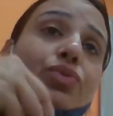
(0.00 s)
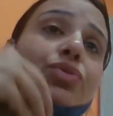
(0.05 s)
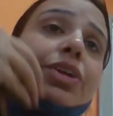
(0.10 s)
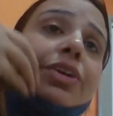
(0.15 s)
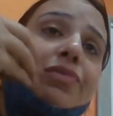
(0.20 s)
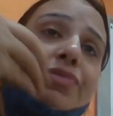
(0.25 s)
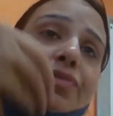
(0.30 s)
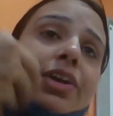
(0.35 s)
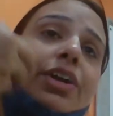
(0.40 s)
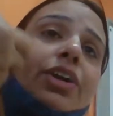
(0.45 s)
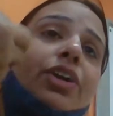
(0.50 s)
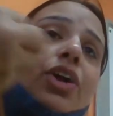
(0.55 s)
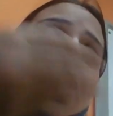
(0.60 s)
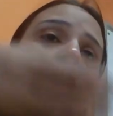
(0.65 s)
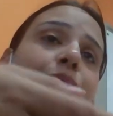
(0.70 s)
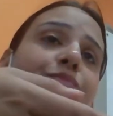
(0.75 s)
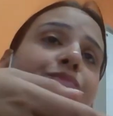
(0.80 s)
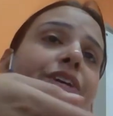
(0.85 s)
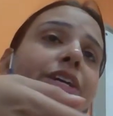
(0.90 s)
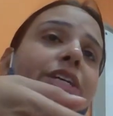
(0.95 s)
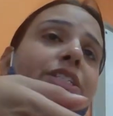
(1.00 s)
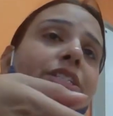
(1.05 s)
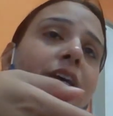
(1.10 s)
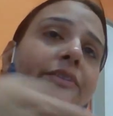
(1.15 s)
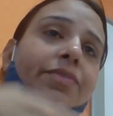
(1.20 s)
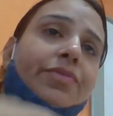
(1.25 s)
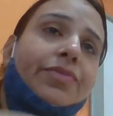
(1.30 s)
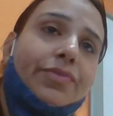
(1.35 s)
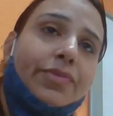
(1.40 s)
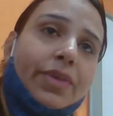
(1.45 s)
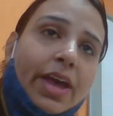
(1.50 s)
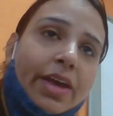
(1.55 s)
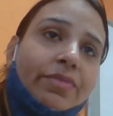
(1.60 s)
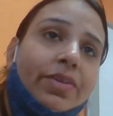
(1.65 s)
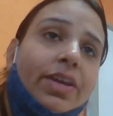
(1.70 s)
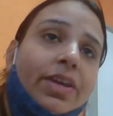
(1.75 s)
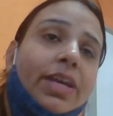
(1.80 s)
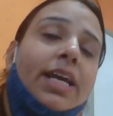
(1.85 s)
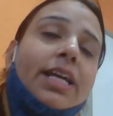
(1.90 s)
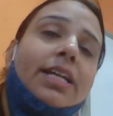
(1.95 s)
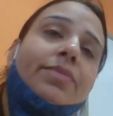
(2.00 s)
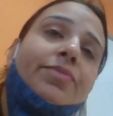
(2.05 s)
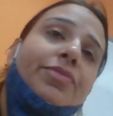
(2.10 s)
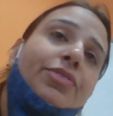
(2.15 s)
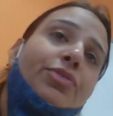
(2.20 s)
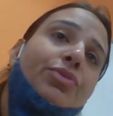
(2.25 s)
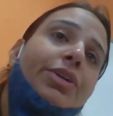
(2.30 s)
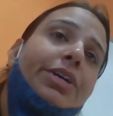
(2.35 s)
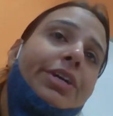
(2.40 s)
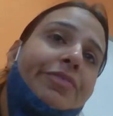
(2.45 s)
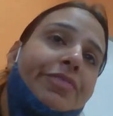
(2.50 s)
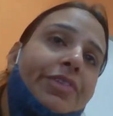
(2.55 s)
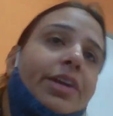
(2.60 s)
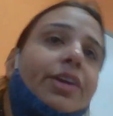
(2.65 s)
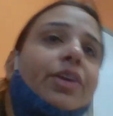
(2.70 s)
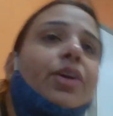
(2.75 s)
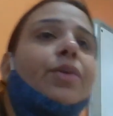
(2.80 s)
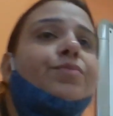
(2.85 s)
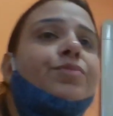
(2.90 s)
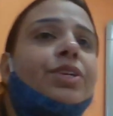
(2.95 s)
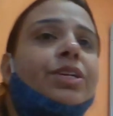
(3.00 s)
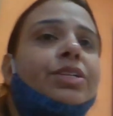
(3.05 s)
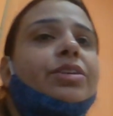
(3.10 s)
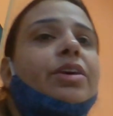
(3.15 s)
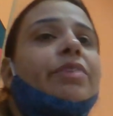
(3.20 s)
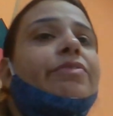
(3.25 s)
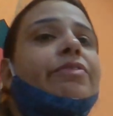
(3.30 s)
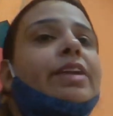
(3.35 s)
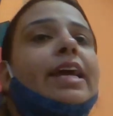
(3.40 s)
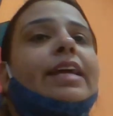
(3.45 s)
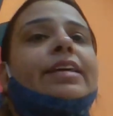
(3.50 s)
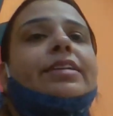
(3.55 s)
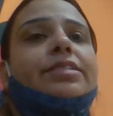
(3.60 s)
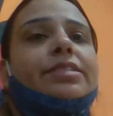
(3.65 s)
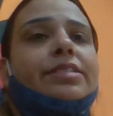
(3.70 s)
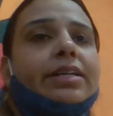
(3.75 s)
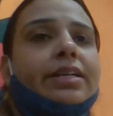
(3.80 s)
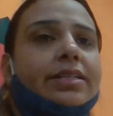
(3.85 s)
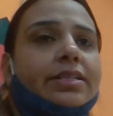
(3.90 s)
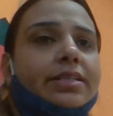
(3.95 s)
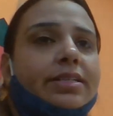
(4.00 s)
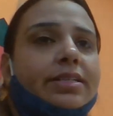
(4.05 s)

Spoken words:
different objects of heavy and few different objects of light things.